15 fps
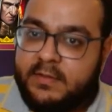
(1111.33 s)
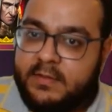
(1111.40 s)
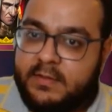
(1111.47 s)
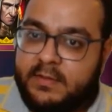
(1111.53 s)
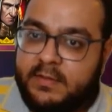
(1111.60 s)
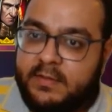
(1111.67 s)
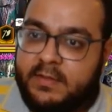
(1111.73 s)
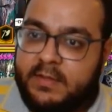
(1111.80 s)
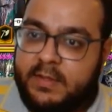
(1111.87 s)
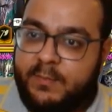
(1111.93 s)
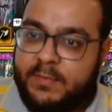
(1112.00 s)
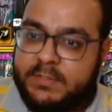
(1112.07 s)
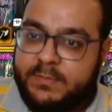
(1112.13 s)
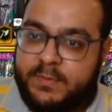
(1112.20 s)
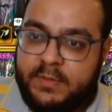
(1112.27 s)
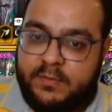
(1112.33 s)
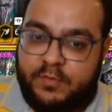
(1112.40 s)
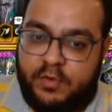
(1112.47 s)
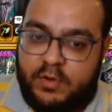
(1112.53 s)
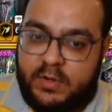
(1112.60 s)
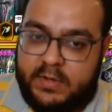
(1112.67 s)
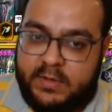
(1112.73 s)
He must be in the
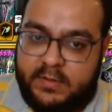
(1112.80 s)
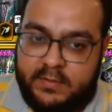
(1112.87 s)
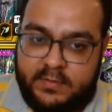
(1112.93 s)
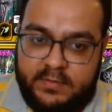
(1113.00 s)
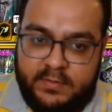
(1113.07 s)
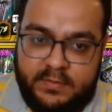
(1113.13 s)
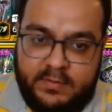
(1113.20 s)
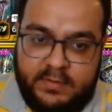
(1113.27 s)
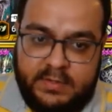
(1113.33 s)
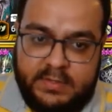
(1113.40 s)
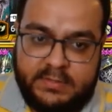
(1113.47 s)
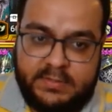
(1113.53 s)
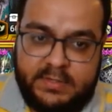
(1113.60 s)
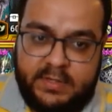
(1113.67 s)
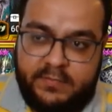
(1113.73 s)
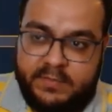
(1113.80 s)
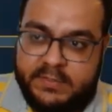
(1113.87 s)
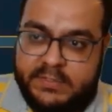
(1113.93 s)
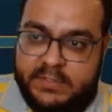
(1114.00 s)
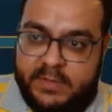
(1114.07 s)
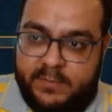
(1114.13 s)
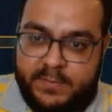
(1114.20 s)
vault. He's a
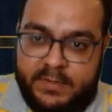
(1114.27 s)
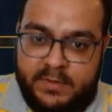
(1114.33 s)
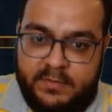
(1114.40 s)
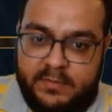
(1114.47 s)
defense champion.